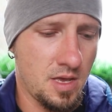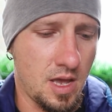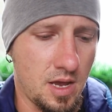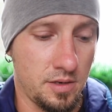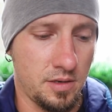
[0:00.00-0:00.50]

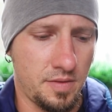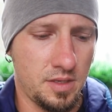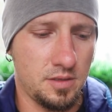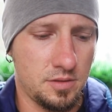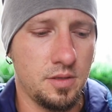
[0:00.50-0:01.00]
And
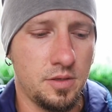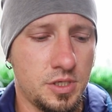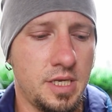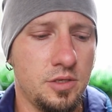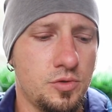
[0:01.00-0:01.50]
the
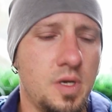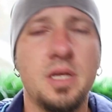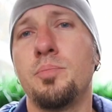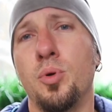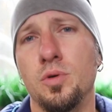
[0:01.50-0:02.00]
skill is
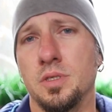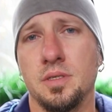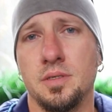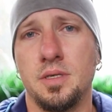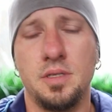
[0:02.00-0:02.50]
really important.